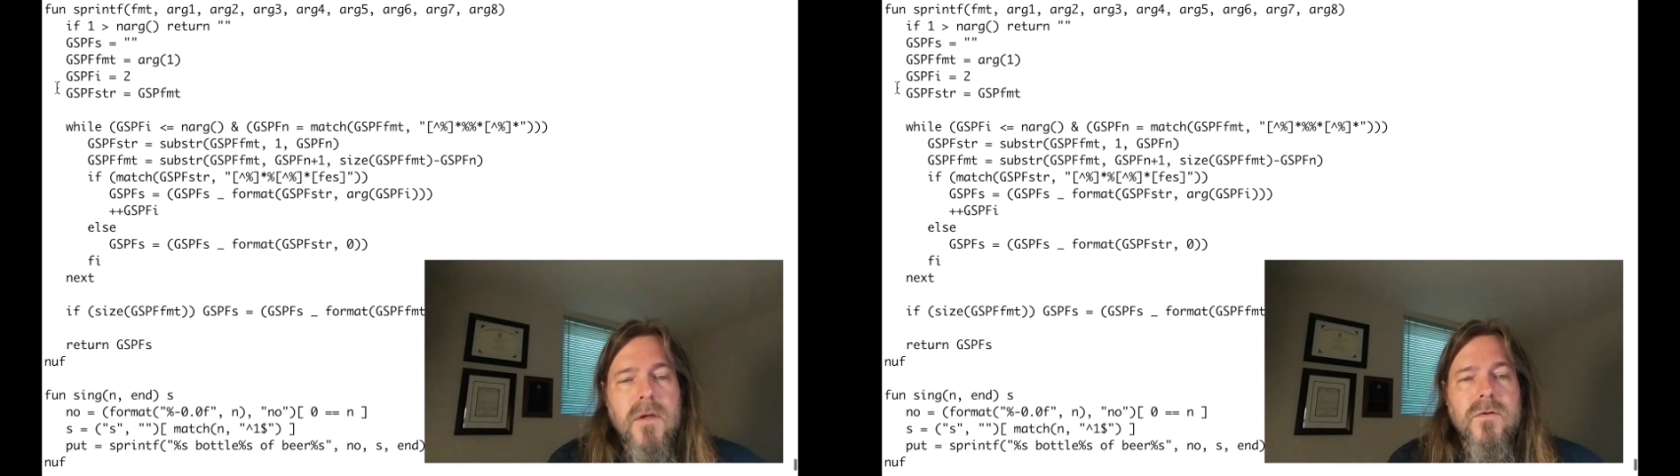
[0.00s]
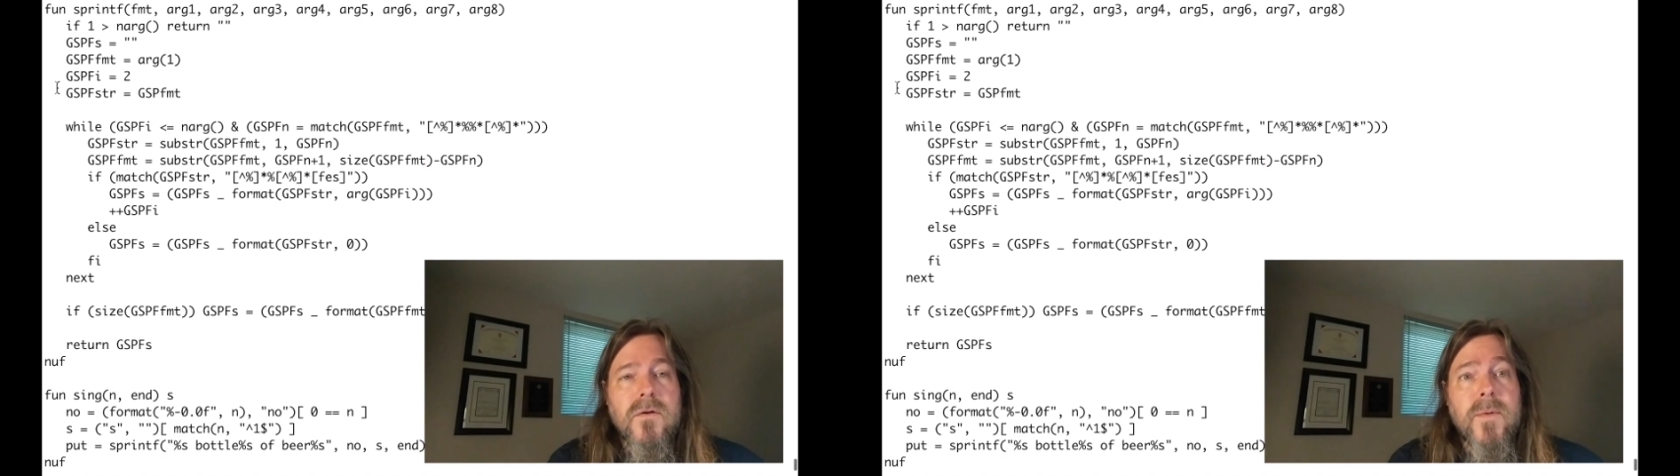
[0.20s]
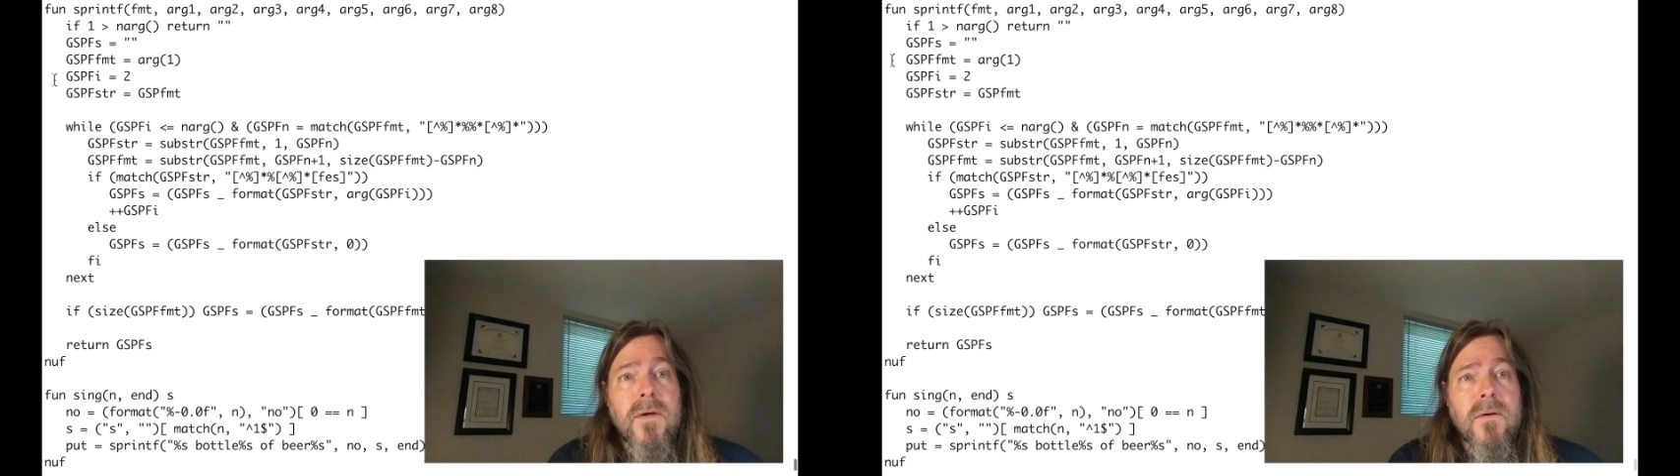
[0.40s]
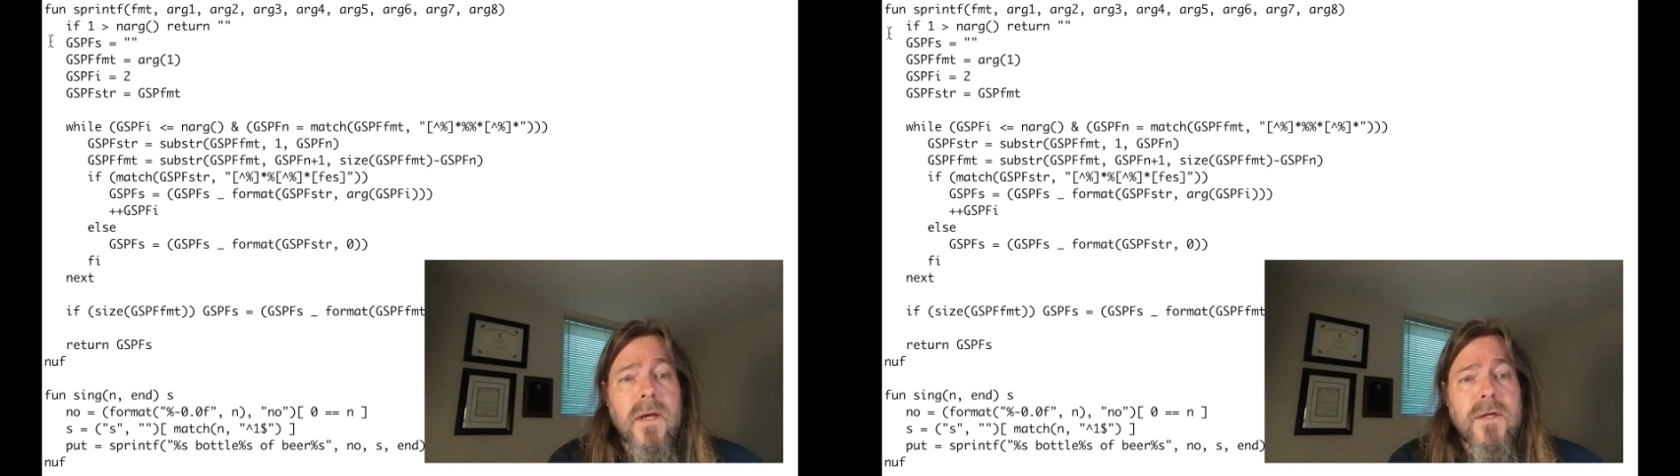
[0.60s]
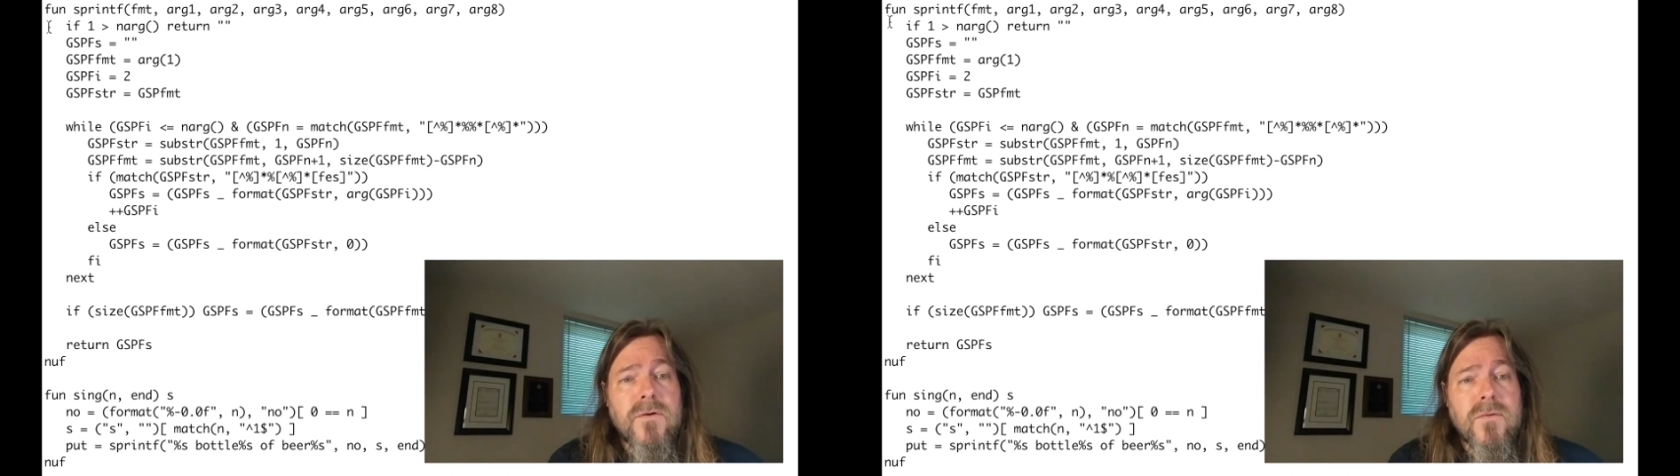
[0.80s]
So up here I
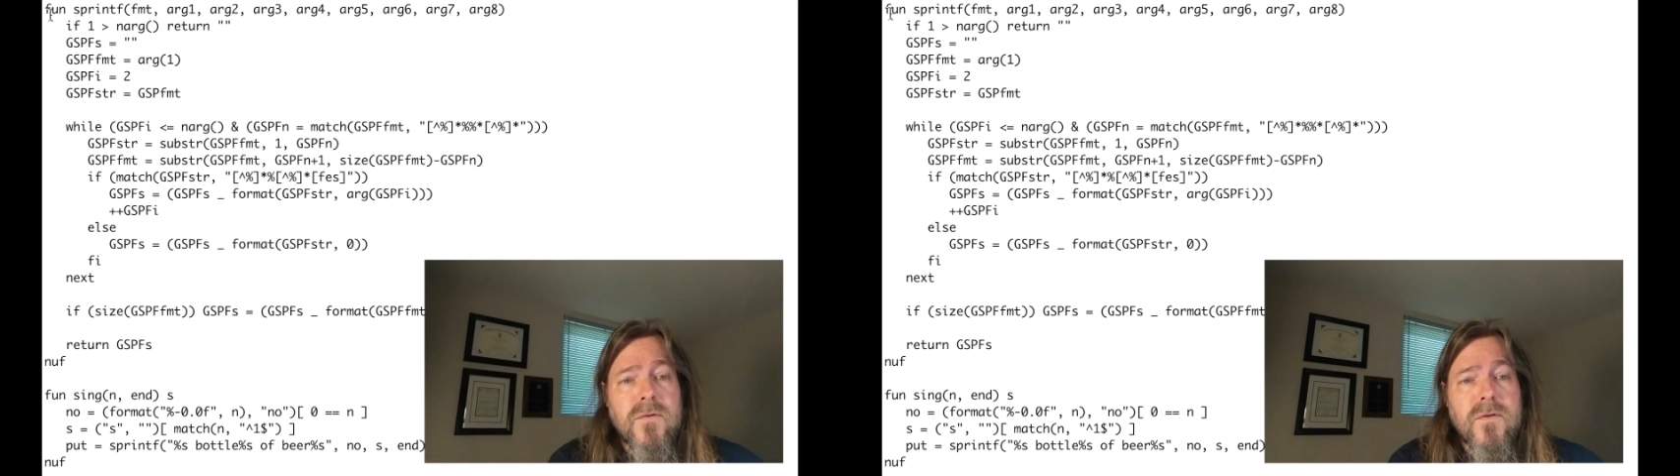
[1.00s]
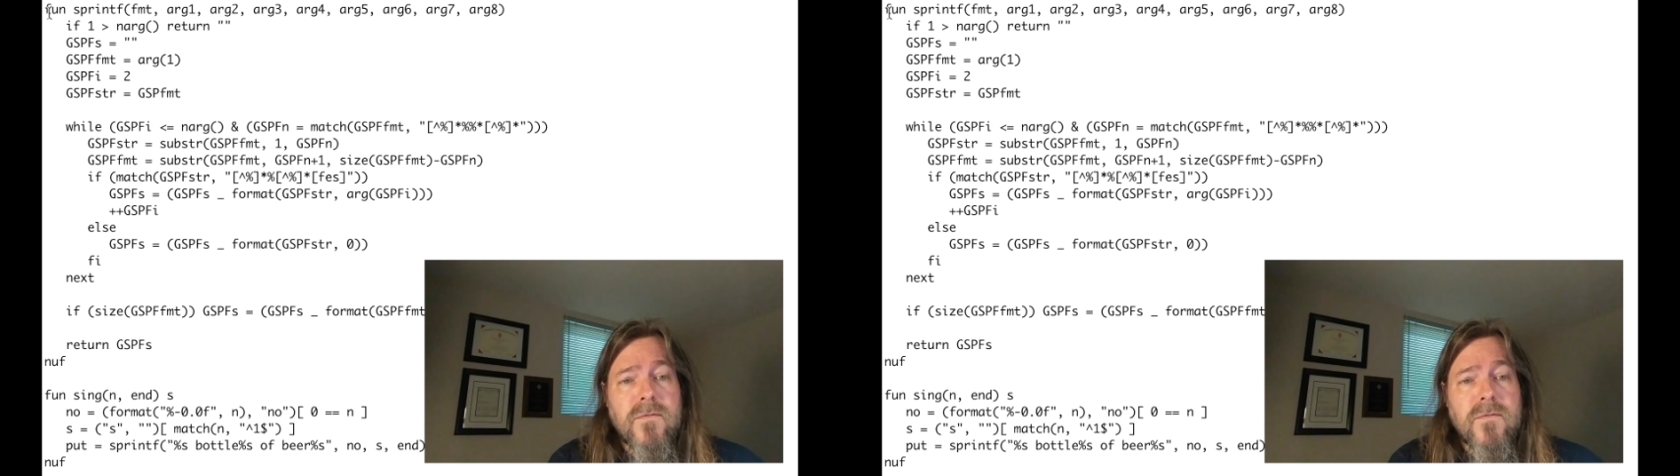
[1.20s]
introduce the